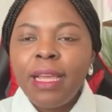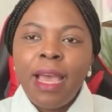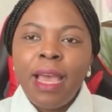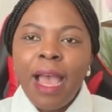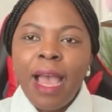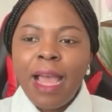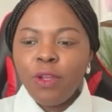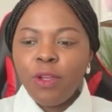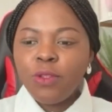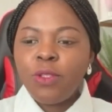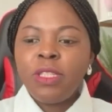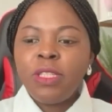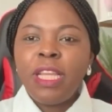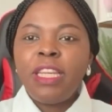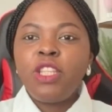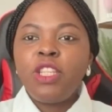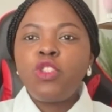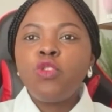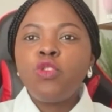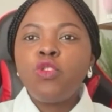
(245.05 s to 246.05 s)
And also they
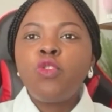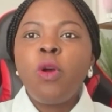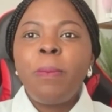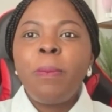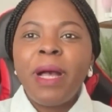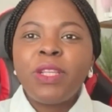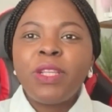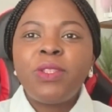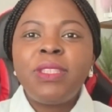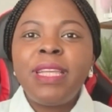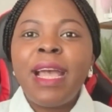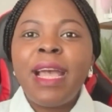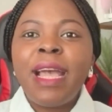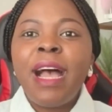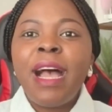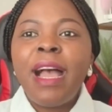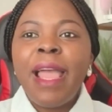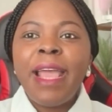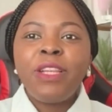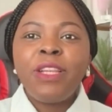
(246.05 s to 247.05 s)
need to go back to their
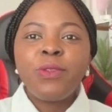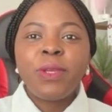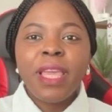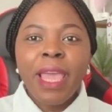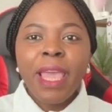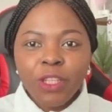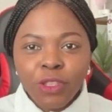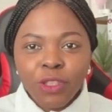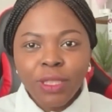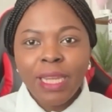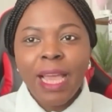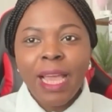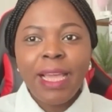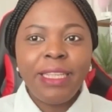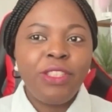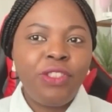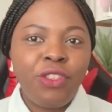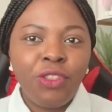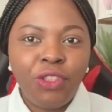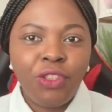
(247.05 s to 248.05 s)
educational
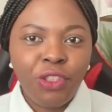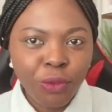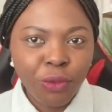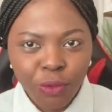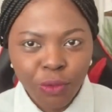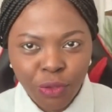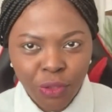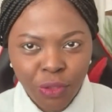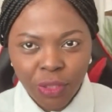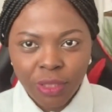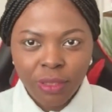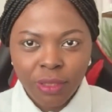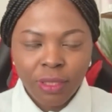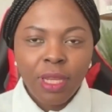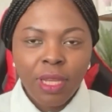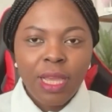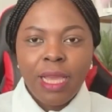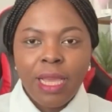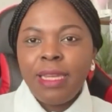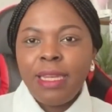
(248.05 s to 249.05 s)
institution.
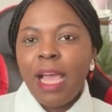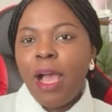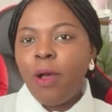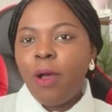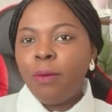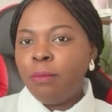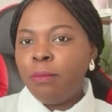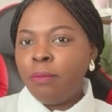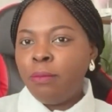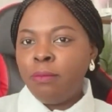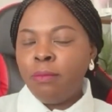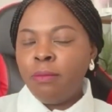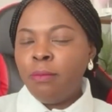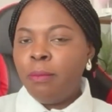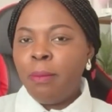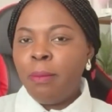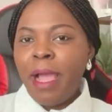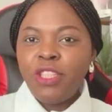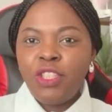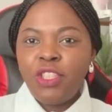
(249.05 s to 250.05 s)
Now,
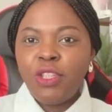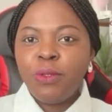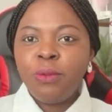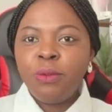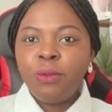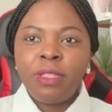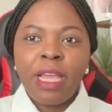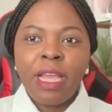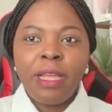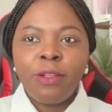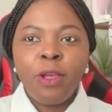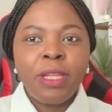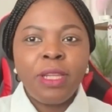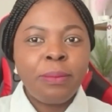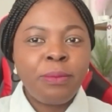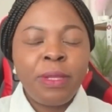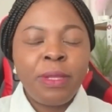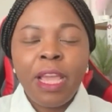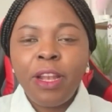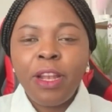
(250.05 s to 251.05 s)
mind you, there are a
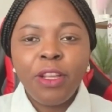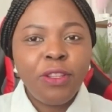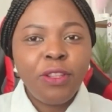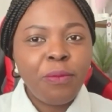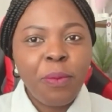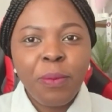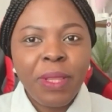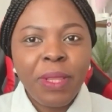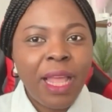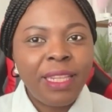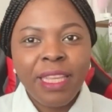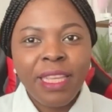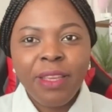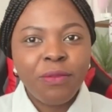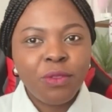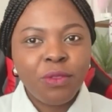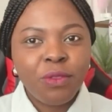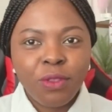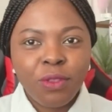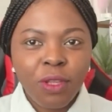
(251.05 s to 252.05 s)
lot of people that
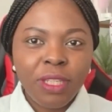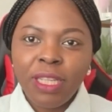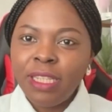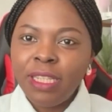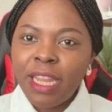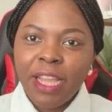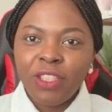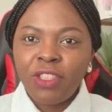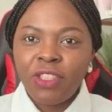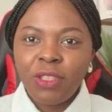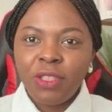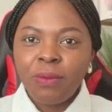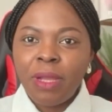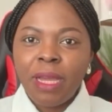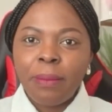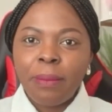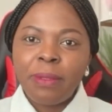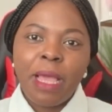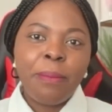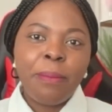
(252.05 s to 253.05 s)
didn't even study in
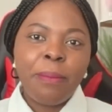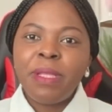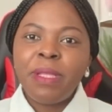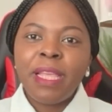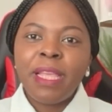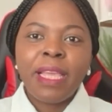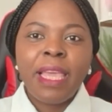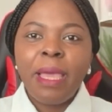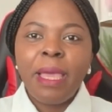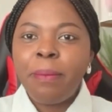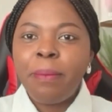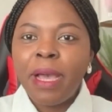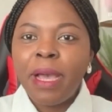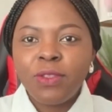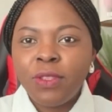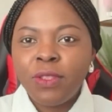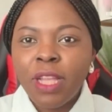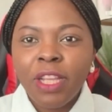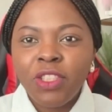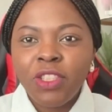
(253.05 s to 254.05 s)
Nigeria, that maybe they came
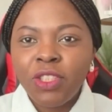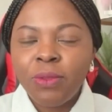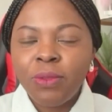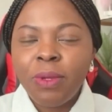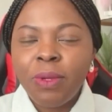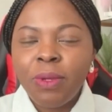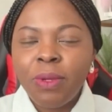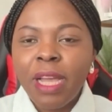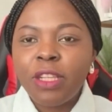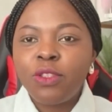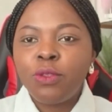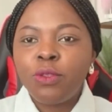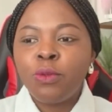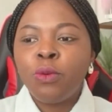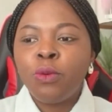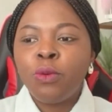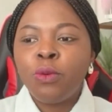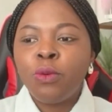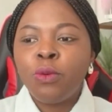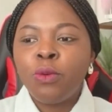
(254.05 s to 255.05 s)
back to Nigeria
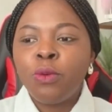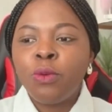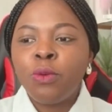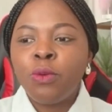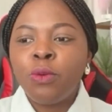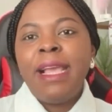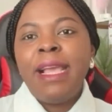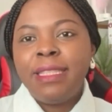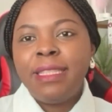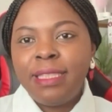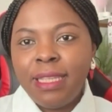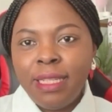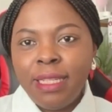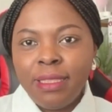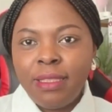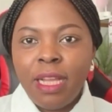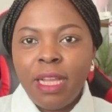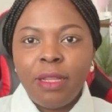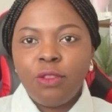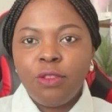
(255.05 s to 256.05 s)
to get
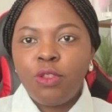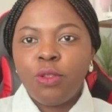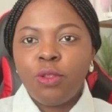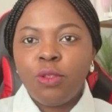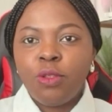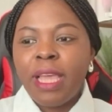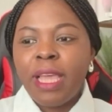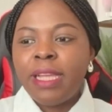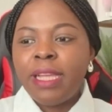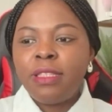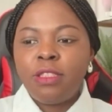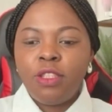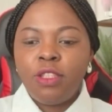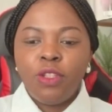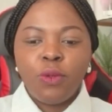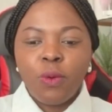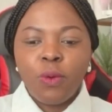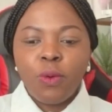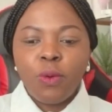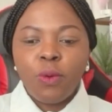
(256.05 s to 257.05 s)
licensed and to get,
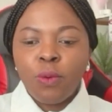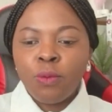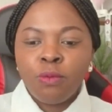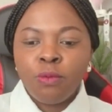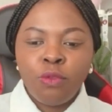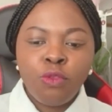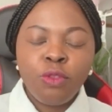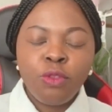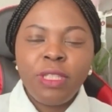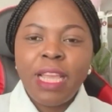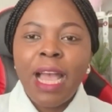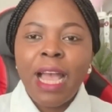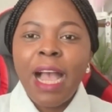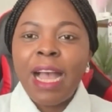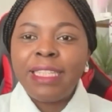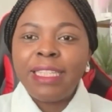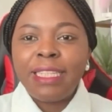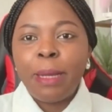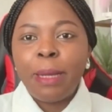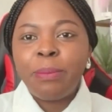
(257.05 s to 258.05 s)
do their
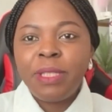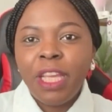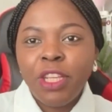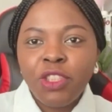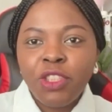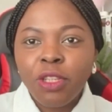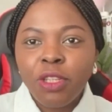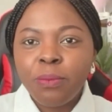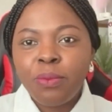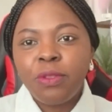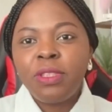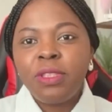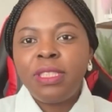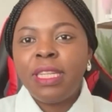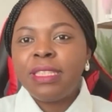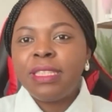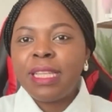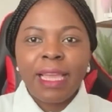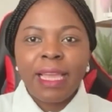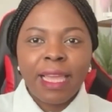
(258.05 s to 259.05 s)
adaptation
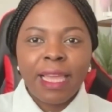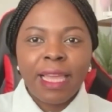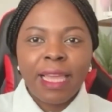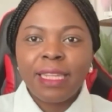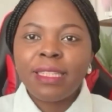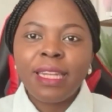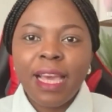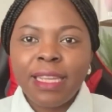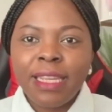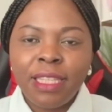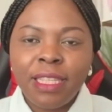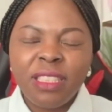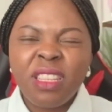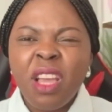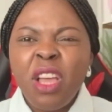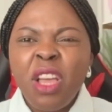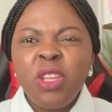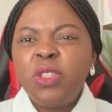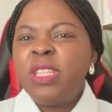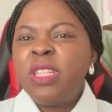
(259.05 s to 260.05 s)
process and get licensed.
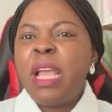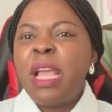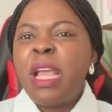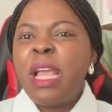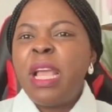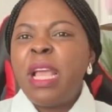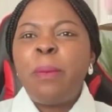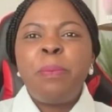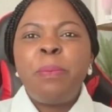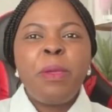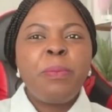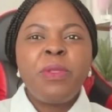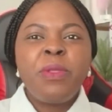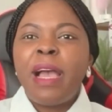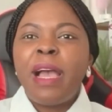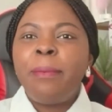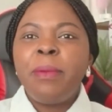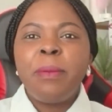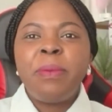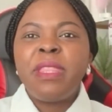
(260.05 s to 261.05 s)
So there are people
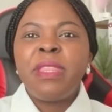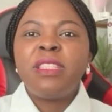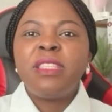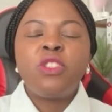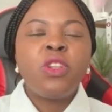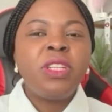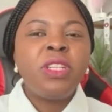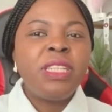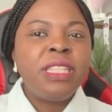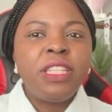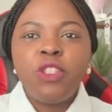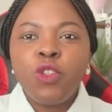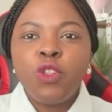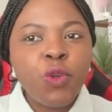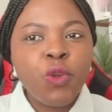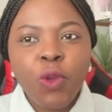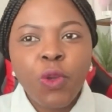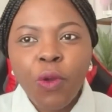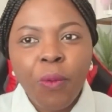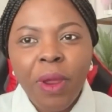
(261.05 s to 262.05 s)
that maybe they studied in
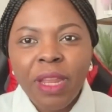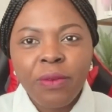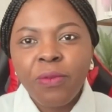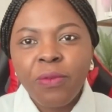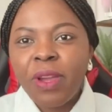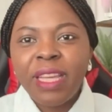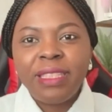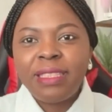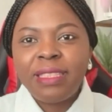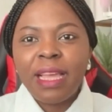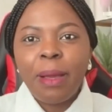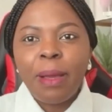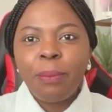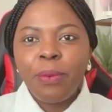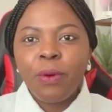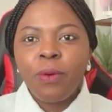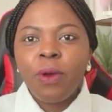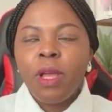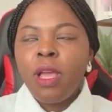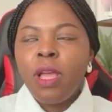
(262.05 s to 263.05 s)
Ukraine, for
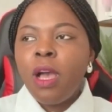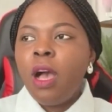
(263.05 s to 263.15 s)
example.